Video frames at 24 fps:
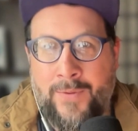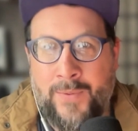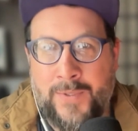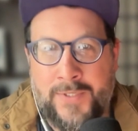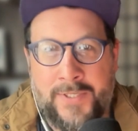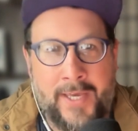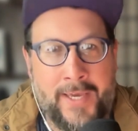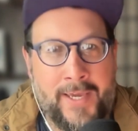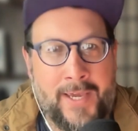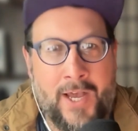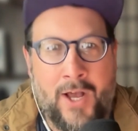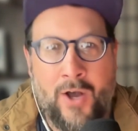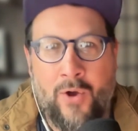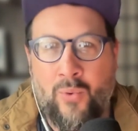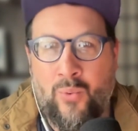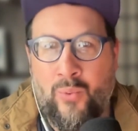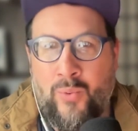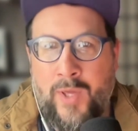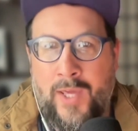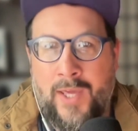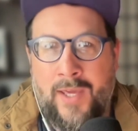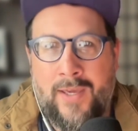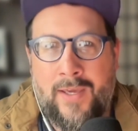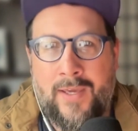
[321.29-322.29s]
was like a
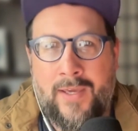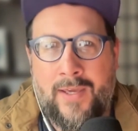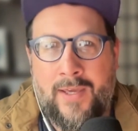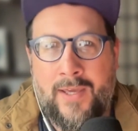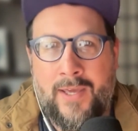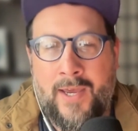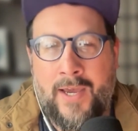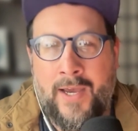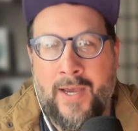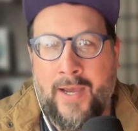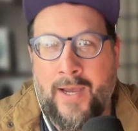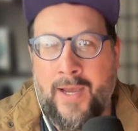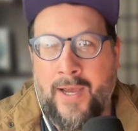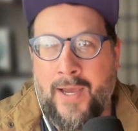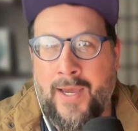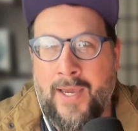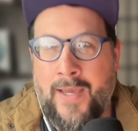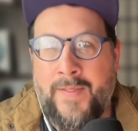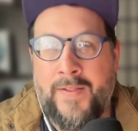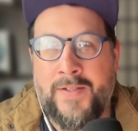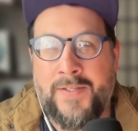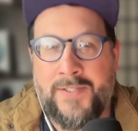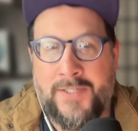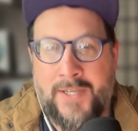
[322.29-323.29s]
week
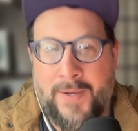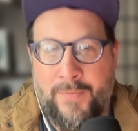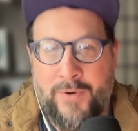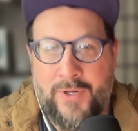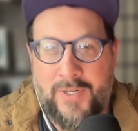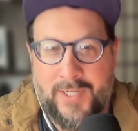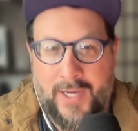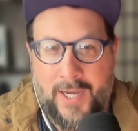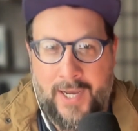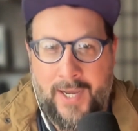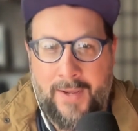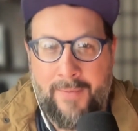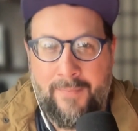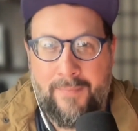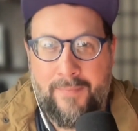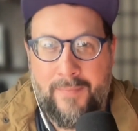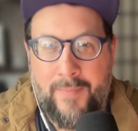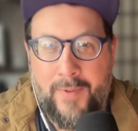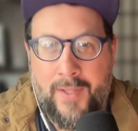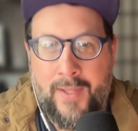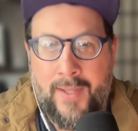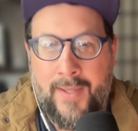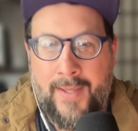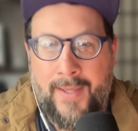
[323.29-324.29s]
in the summertime,
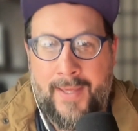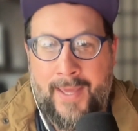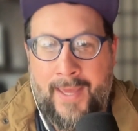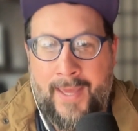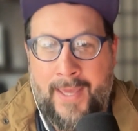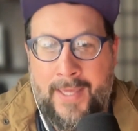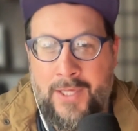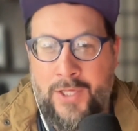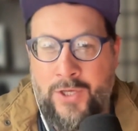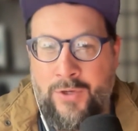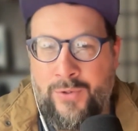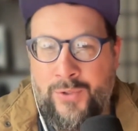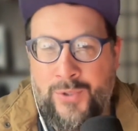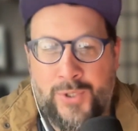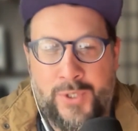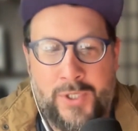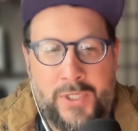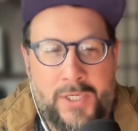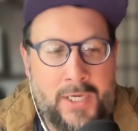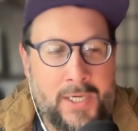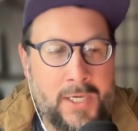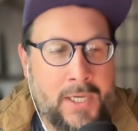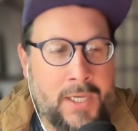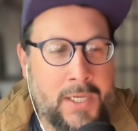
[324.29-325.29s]

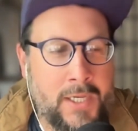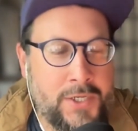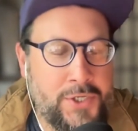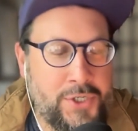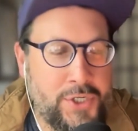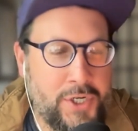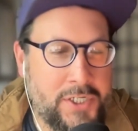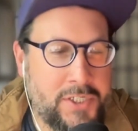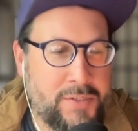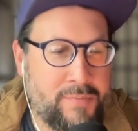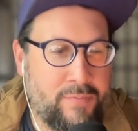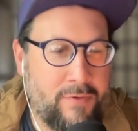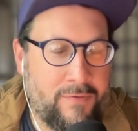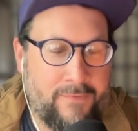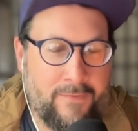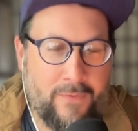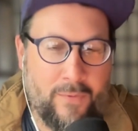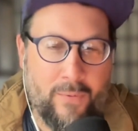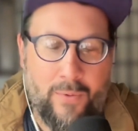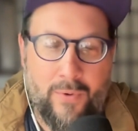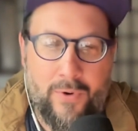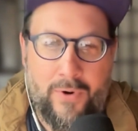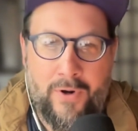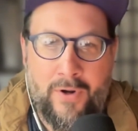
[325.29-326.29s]
usually just
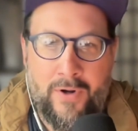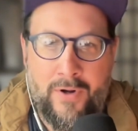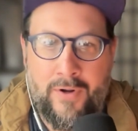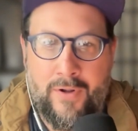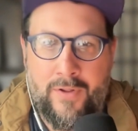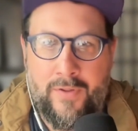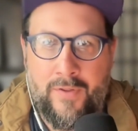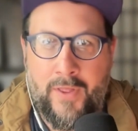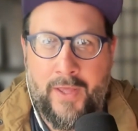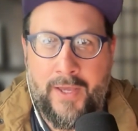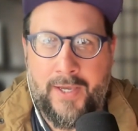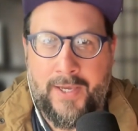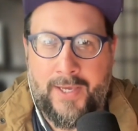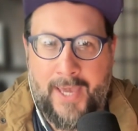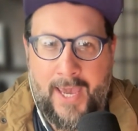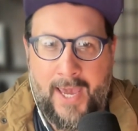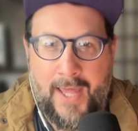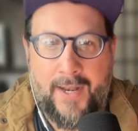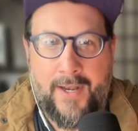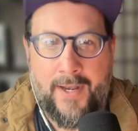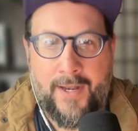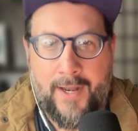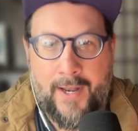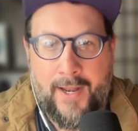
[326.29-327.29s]
before like
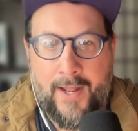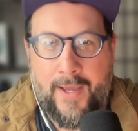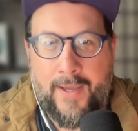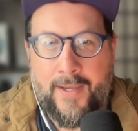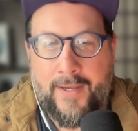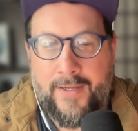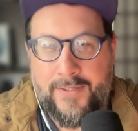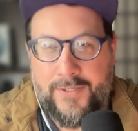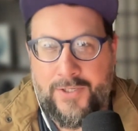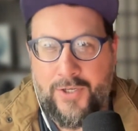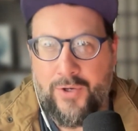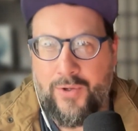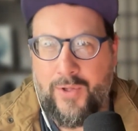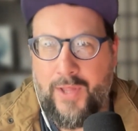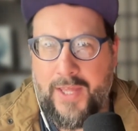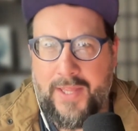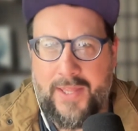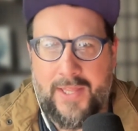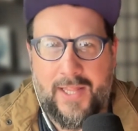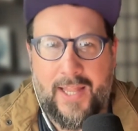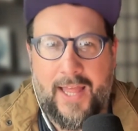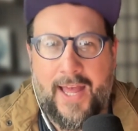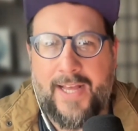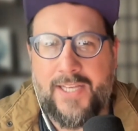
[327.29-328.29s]
Canada Day. So like
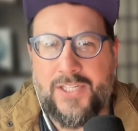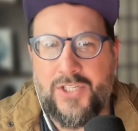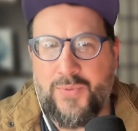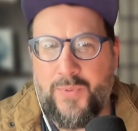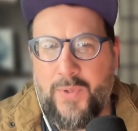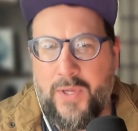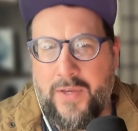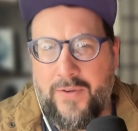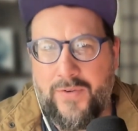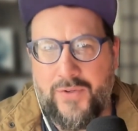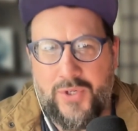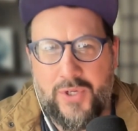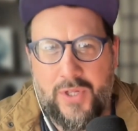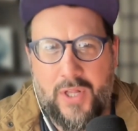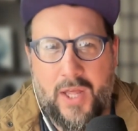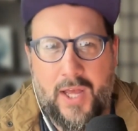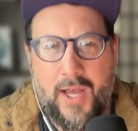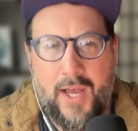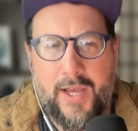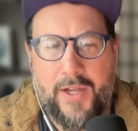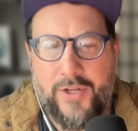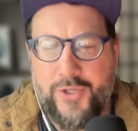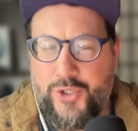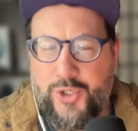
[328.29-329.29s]
the last week of
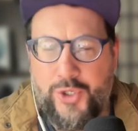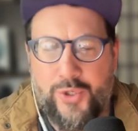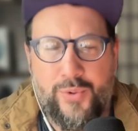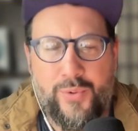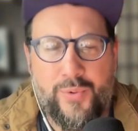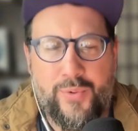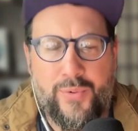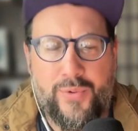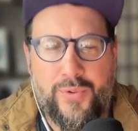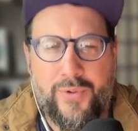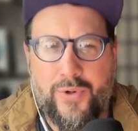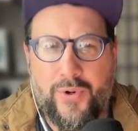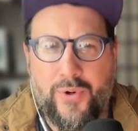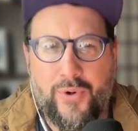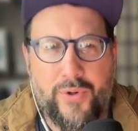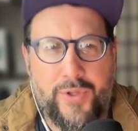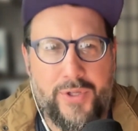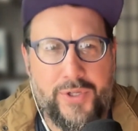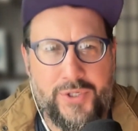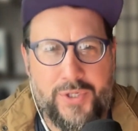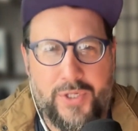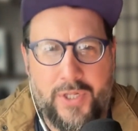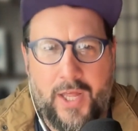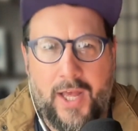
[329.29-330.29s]
June,
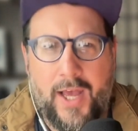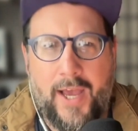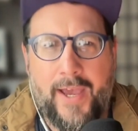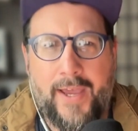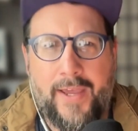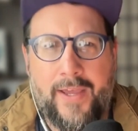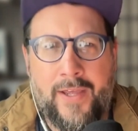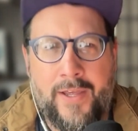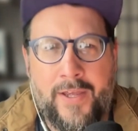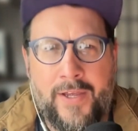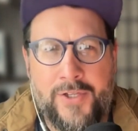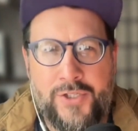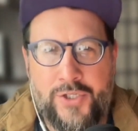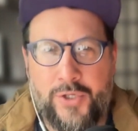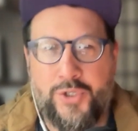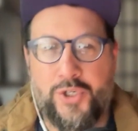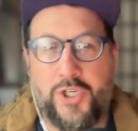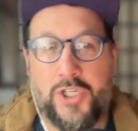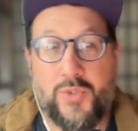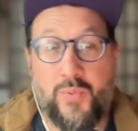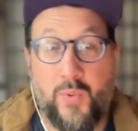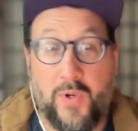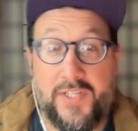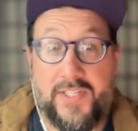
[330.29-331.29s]
early July. So
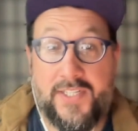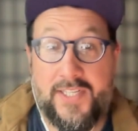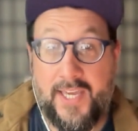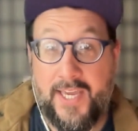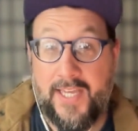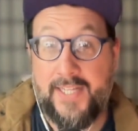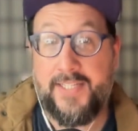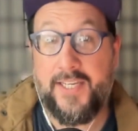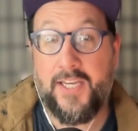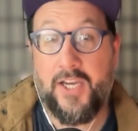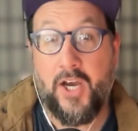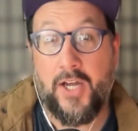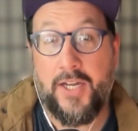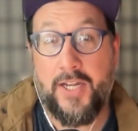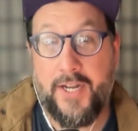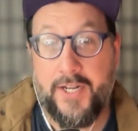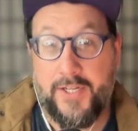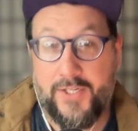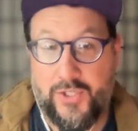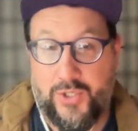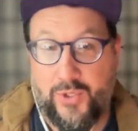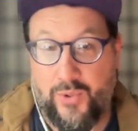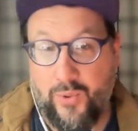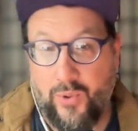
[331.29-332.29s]
just once kids had gotten out
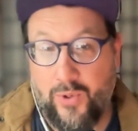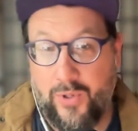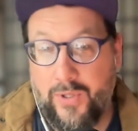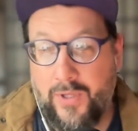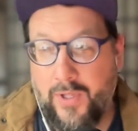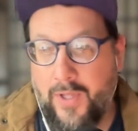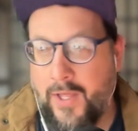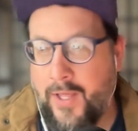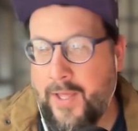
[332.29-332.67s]
of school,